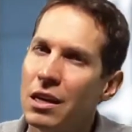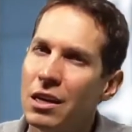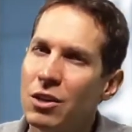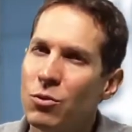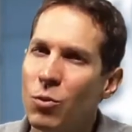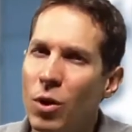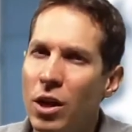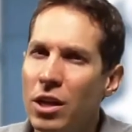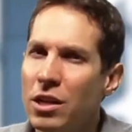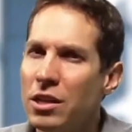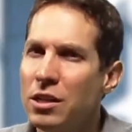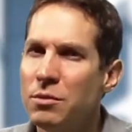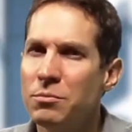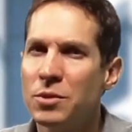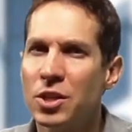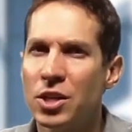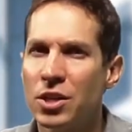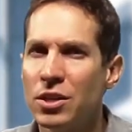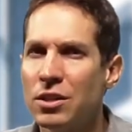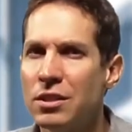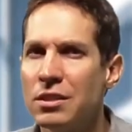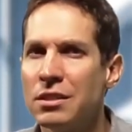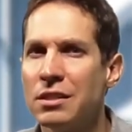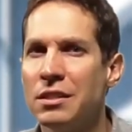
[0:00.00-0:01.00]
And while I am
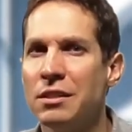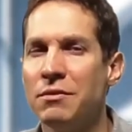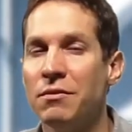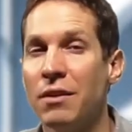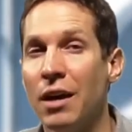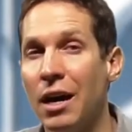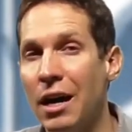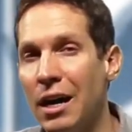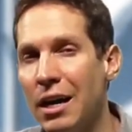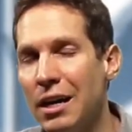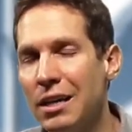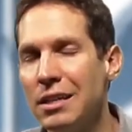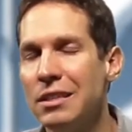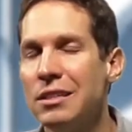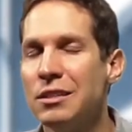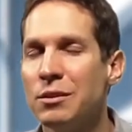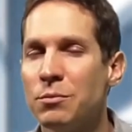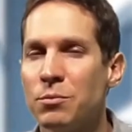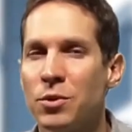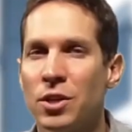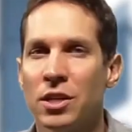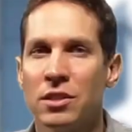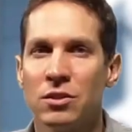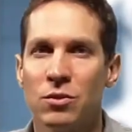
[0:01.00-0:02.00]
currently highly
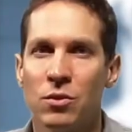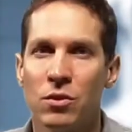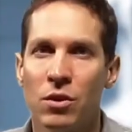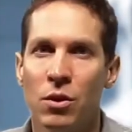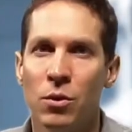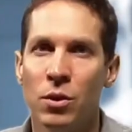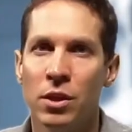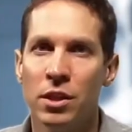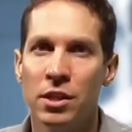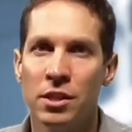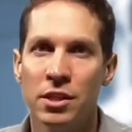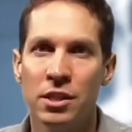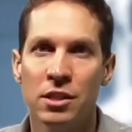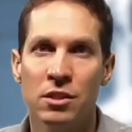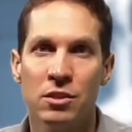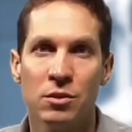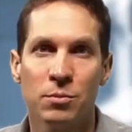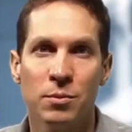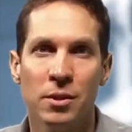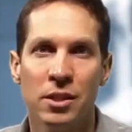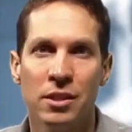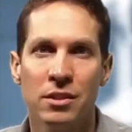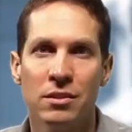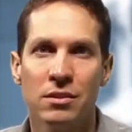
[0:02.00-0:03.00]
impressed with OLED
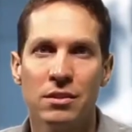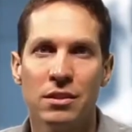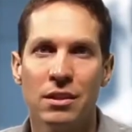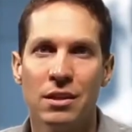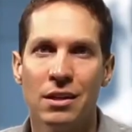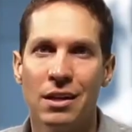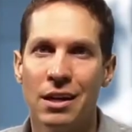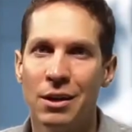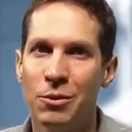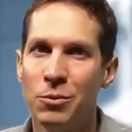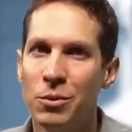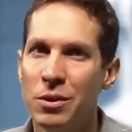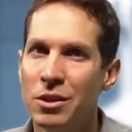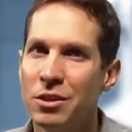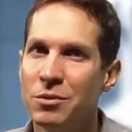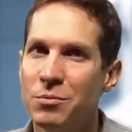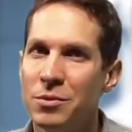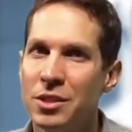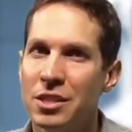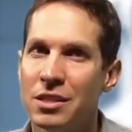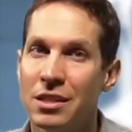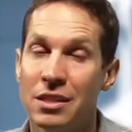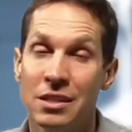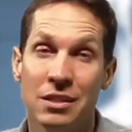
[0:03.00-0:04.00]
displays, I will
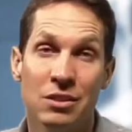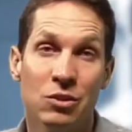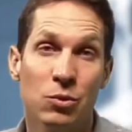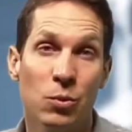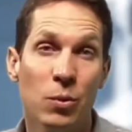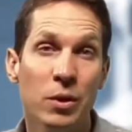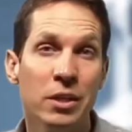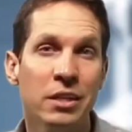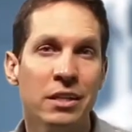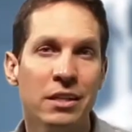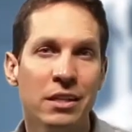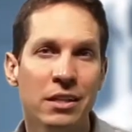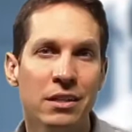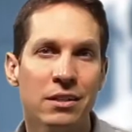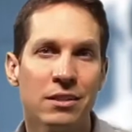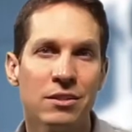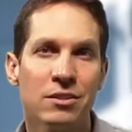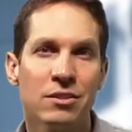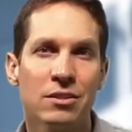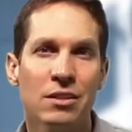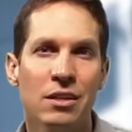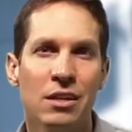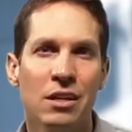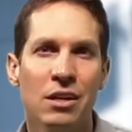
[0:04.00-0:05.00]
admit that in 20
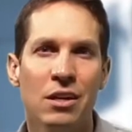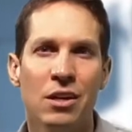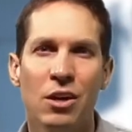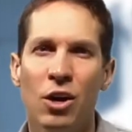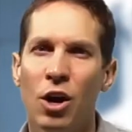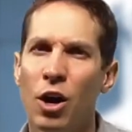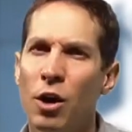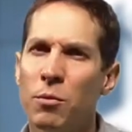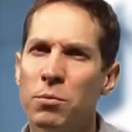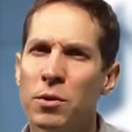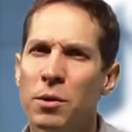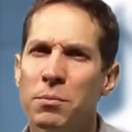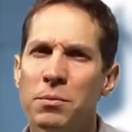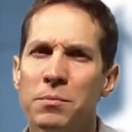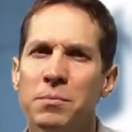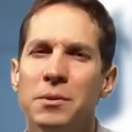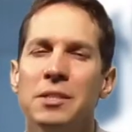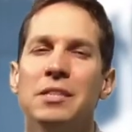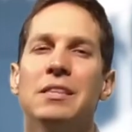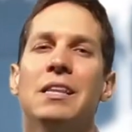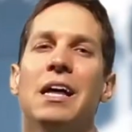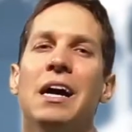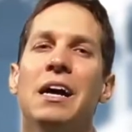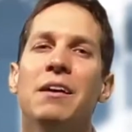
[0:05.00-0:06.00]
years, I'll
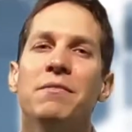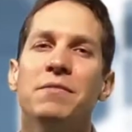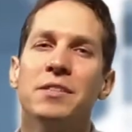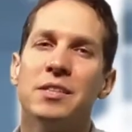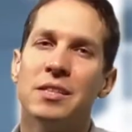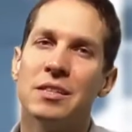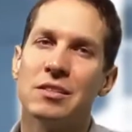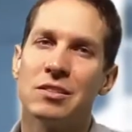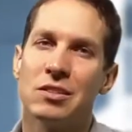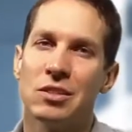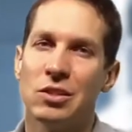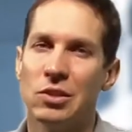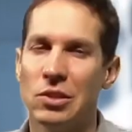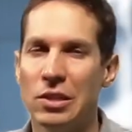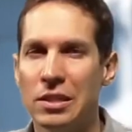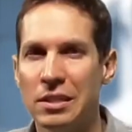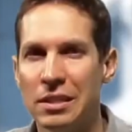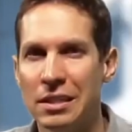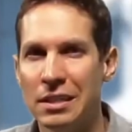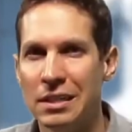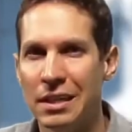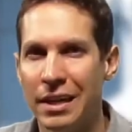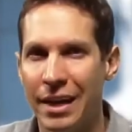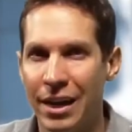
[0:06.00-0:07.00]
probably laugh at this
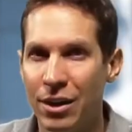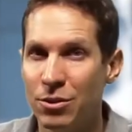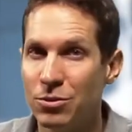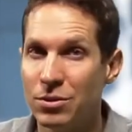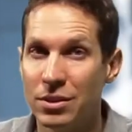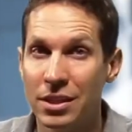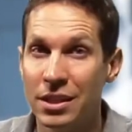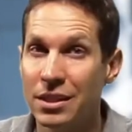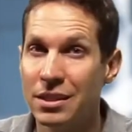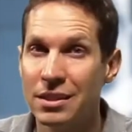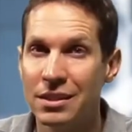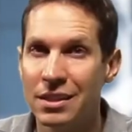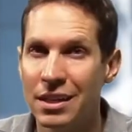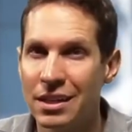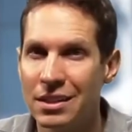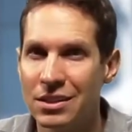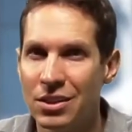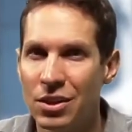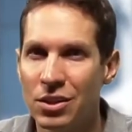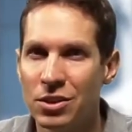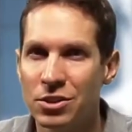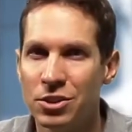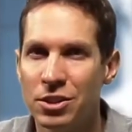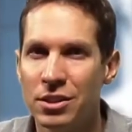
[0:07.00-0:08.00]
clunky, outdated
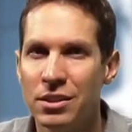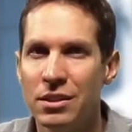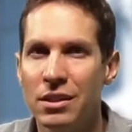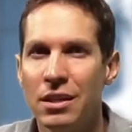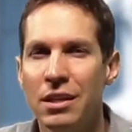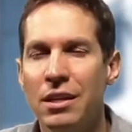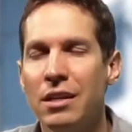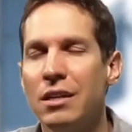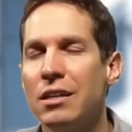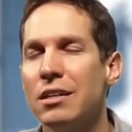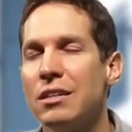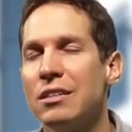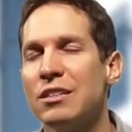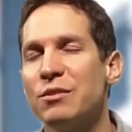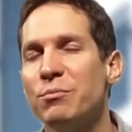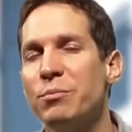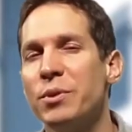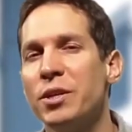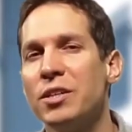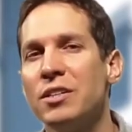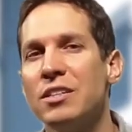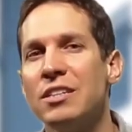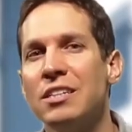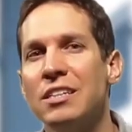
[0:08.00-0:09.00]
technology
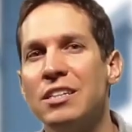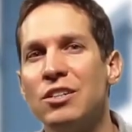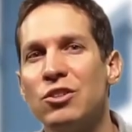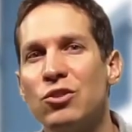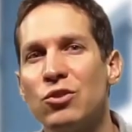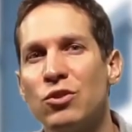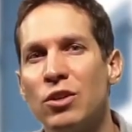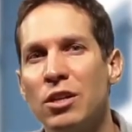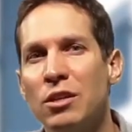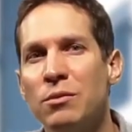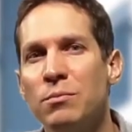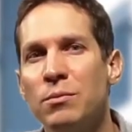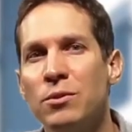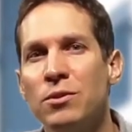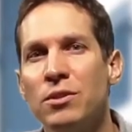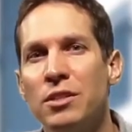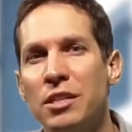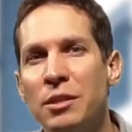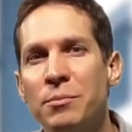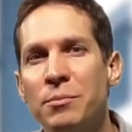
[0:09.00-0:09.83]
compared to the incredible